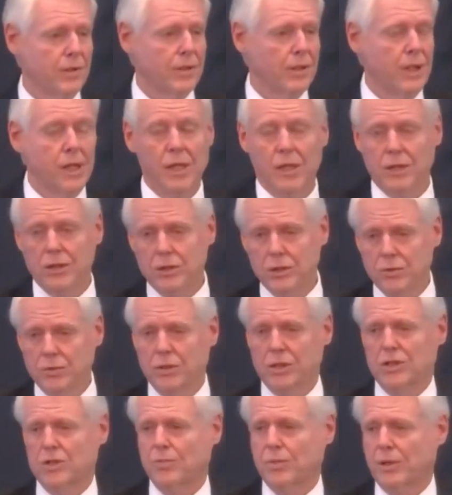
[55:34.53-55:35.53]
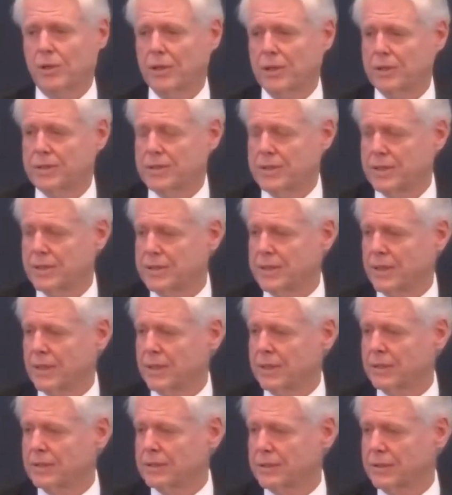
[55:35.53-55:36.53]
You experience these things.
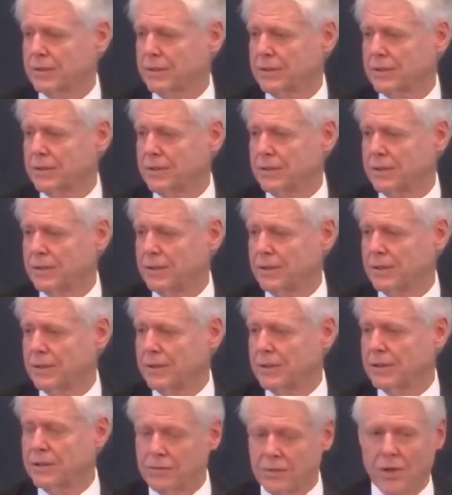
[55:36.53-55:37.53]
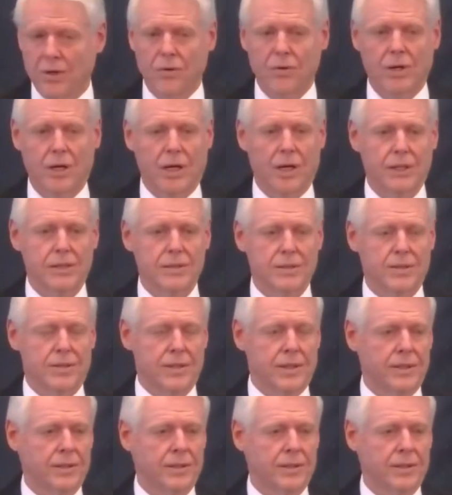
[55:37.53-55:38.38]
You know God is there.